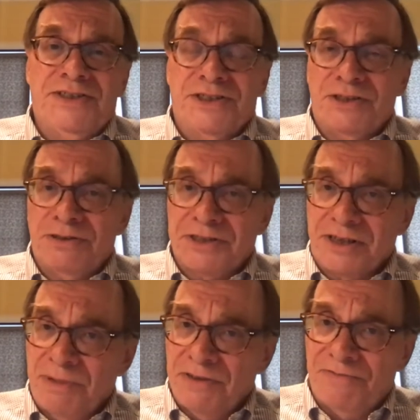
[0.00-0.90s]
And so it's going
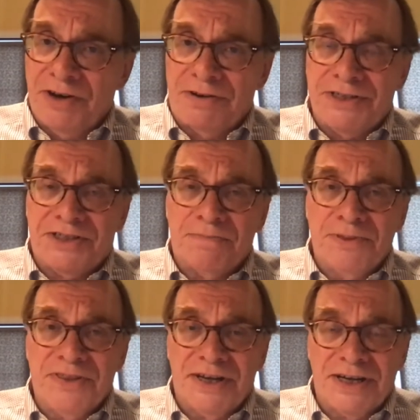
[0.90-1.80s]
to be a very
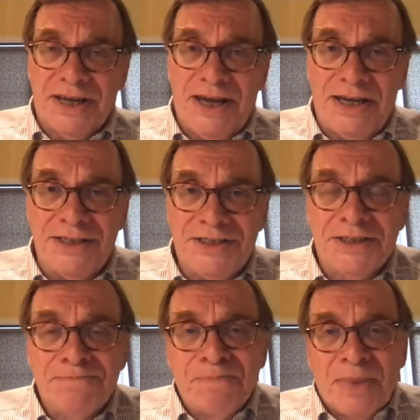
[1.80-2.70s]
sympathetic case.
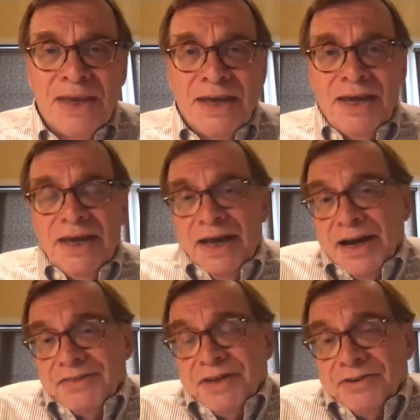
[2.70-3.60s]
And
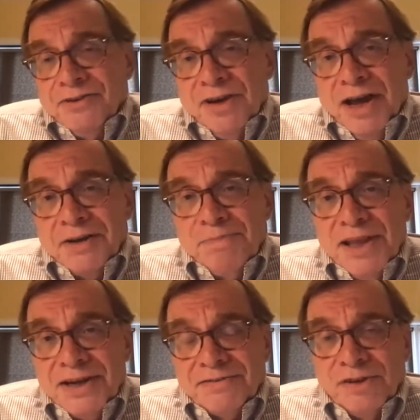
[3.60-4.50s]
I think there are a lot of
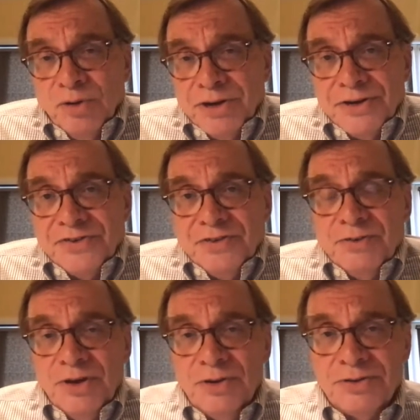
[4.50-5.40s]
plaintiffs' lawyers who
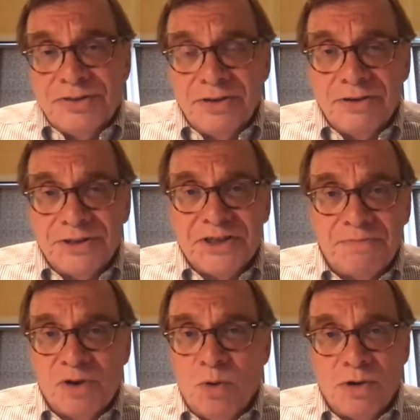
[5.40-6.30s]
know that there are
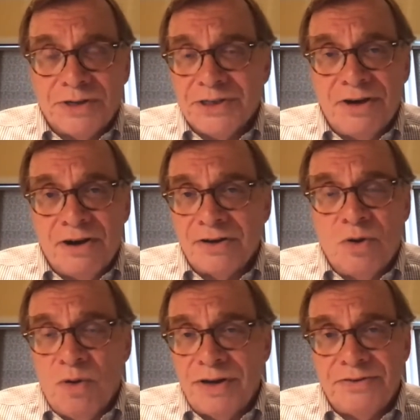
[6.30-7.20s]
some courts that aren't
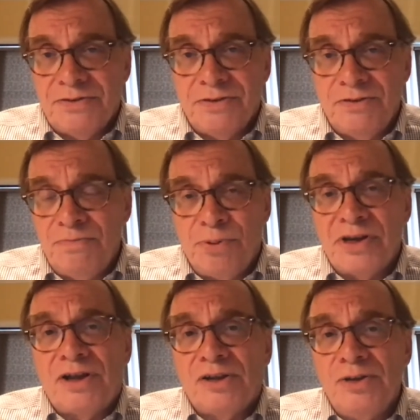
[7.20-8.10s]
going to
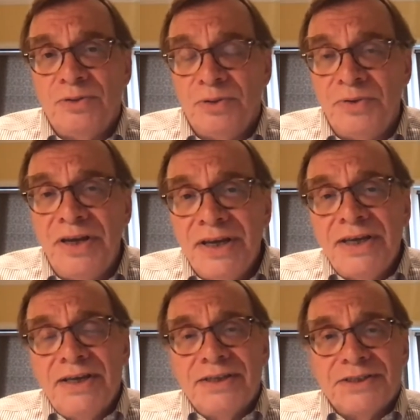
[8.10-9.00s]
preclude
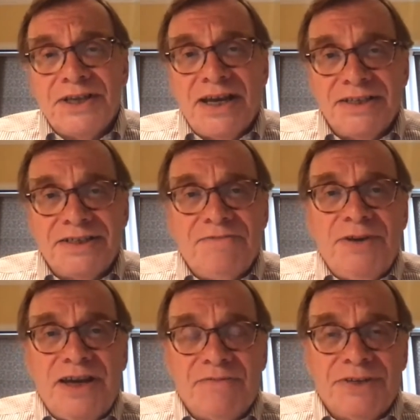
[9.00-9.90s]

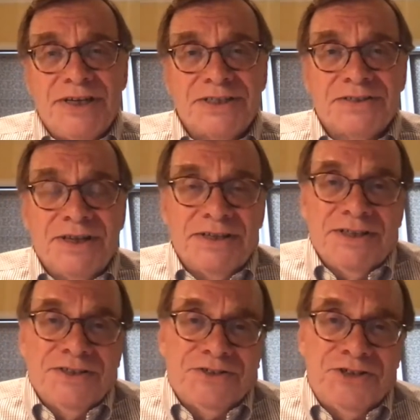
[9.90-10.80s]
scientific evidence that
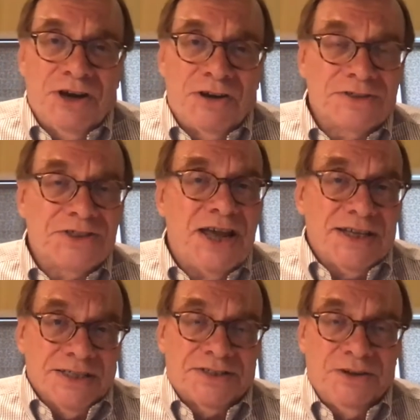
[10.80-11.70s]
is junk
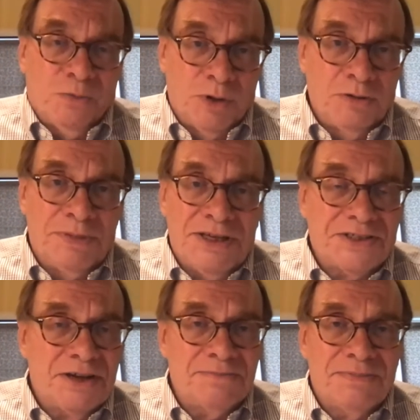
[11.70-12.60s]
science. There will be
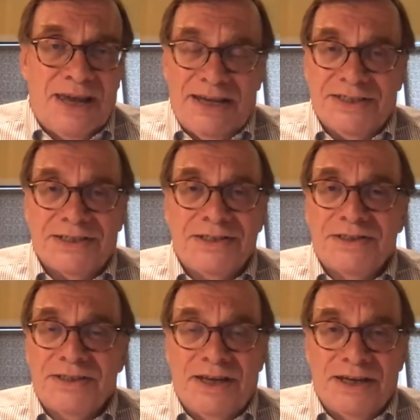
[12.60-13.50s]
some cases
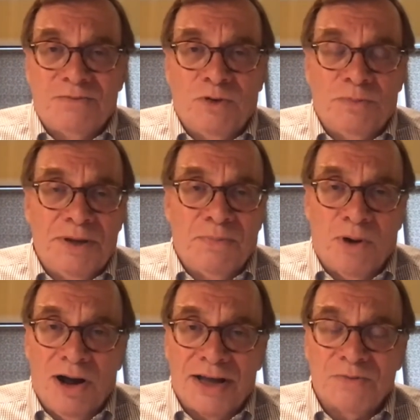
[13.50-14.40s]
that will be
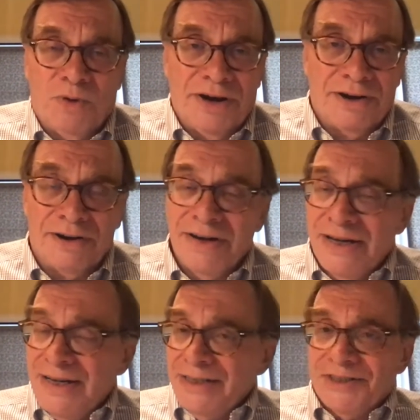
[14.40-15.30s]
brought where
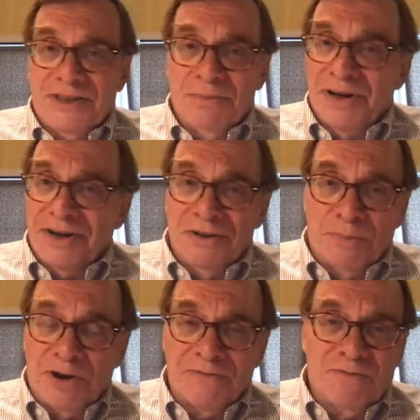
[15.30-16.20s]
somebody will
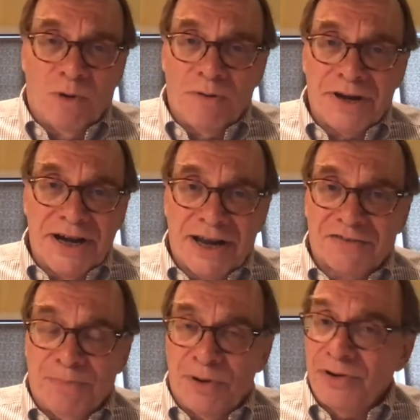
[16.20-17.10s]
bring forward an
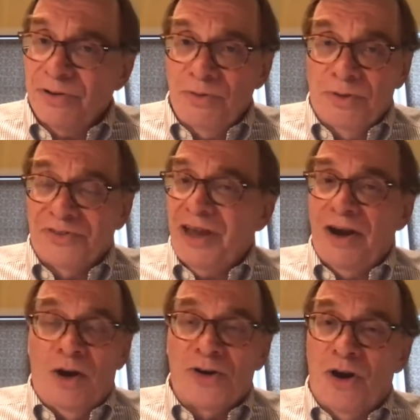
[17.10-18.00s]
expert who will say,
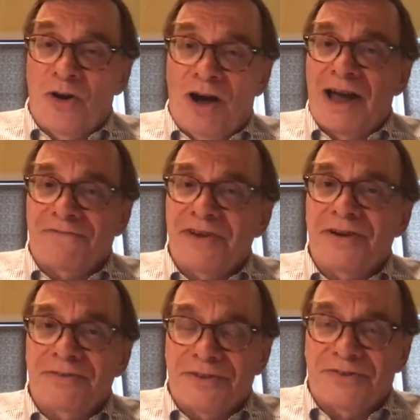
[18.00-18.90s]
oh no, I
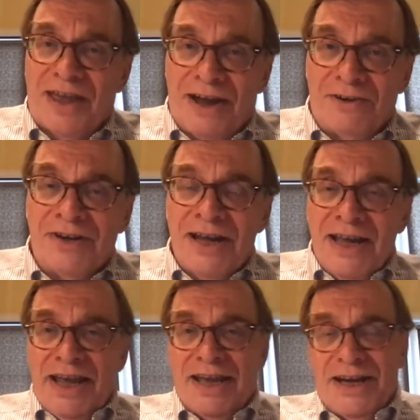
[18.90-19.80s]
figured this out,
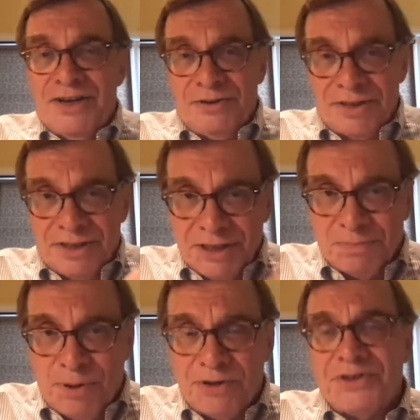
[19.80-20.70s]
and I know that this
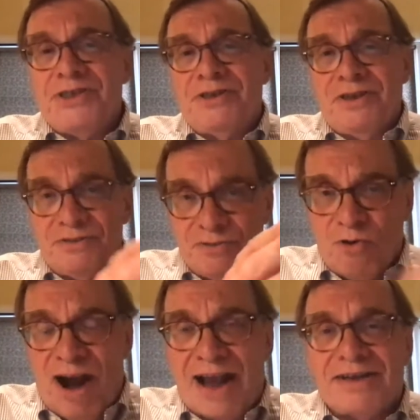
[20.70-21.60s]
person
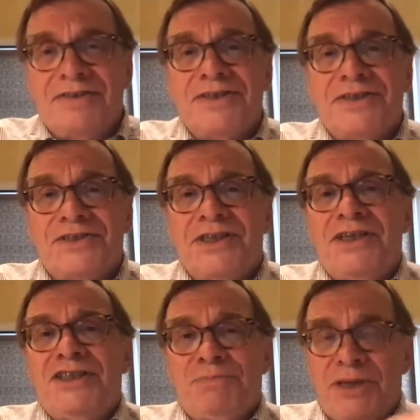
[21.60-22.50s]
contracted the
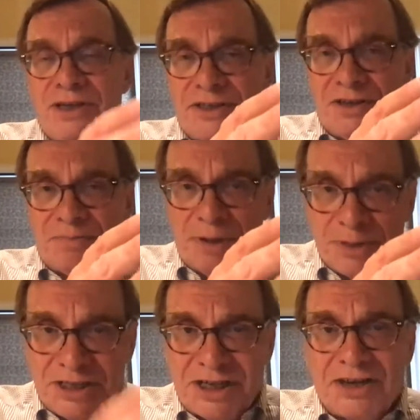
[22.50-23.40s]
disease because of a
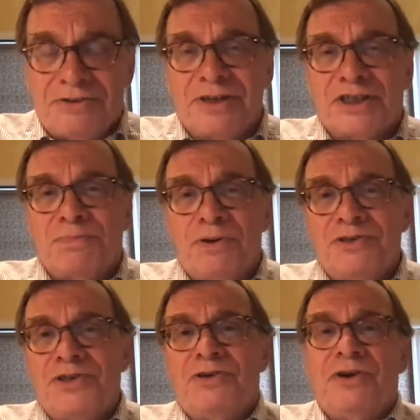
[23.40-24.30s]
particular
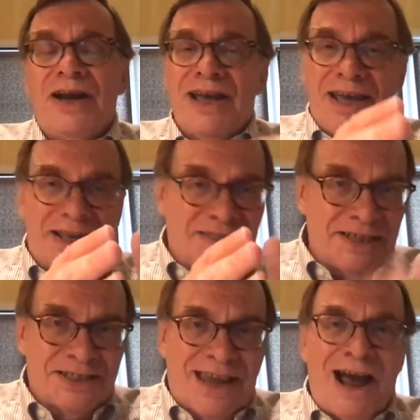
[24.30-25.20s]
exposure at
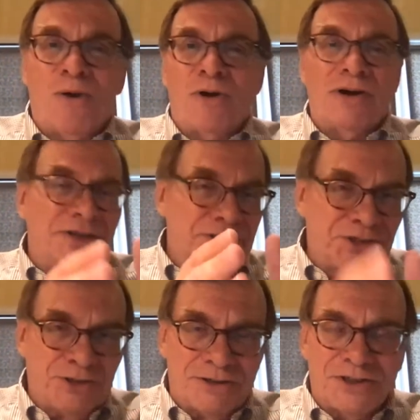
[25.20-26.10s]
this hour at a
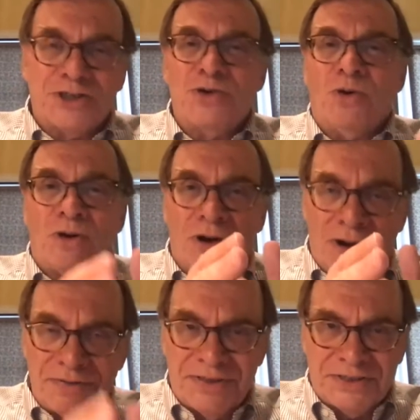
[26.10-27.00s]
certain store
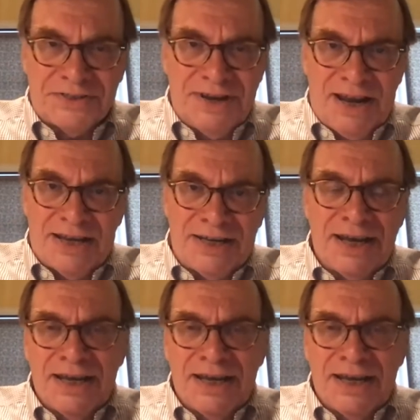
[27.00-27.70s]
on this date.